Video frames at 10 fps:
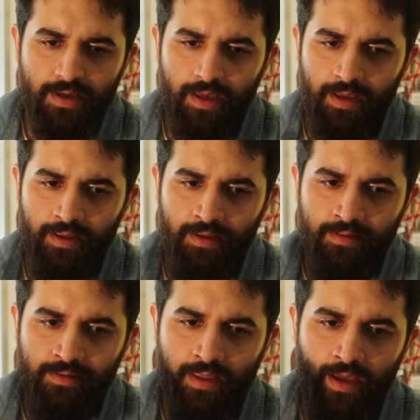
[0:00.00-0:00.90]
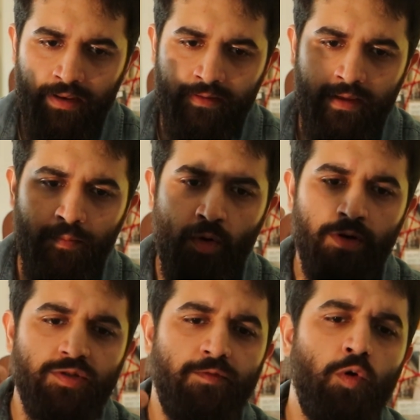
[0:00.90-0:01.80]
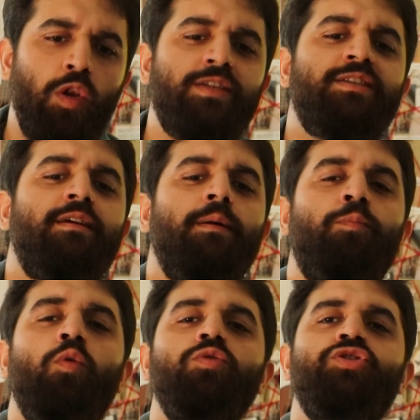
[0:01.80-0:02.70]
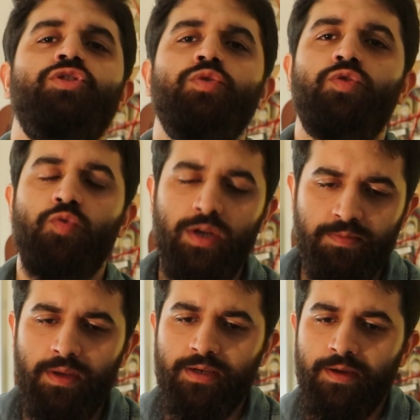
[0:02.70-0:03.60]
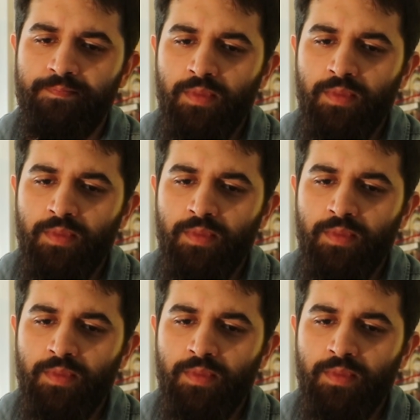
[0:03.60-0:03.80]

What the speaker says: and then the importance of holistic approach to treatment.